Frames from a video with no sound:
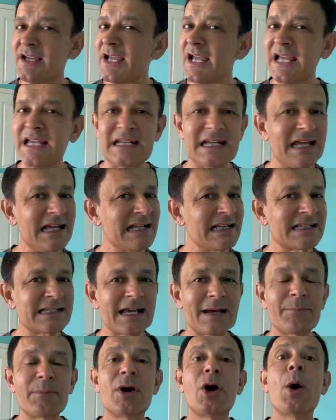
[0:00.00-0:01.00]
and ends
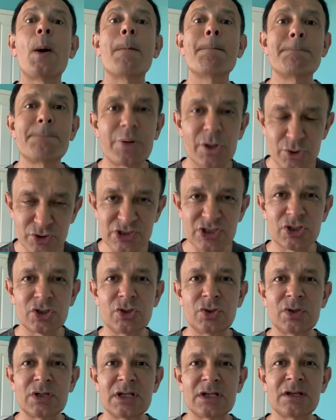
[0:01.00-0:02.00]
up
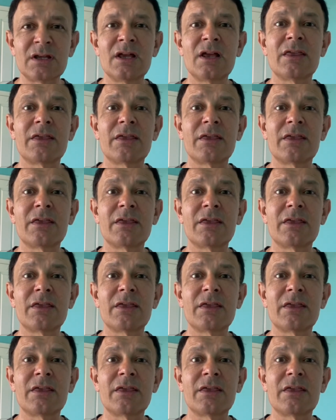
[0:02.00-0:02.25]
persecuting